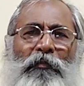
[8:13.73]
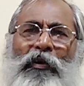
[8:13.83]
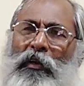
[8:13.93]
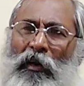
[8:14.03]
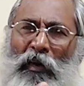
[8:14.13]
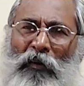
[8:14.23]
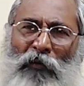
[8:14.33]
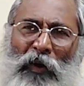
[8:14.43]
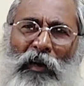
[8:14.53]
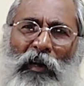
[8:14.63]
particularly
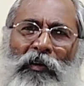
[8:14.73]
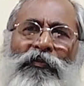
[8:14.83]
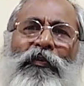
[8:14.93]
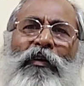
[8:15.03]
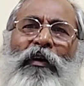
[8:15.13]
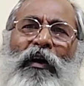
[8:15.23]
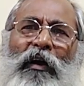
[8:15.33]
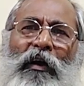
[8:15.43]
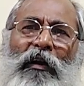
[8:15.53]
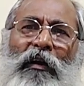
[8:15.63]
wildlife,
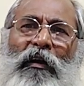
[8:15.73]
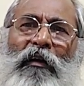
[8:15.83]
and